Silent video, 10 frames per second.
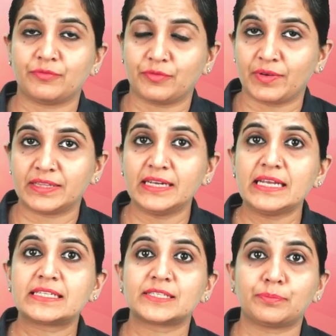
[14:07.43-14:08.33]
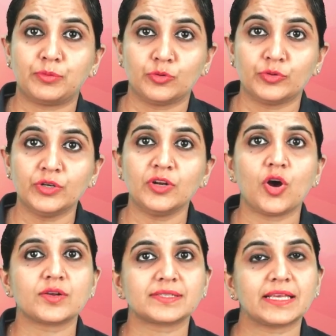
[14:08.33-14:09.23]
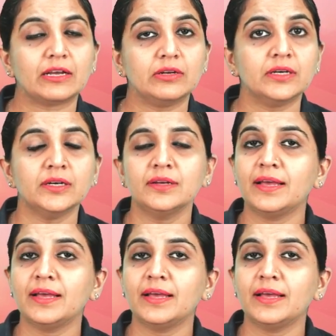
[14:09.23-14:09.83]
whether it's a plural or singular.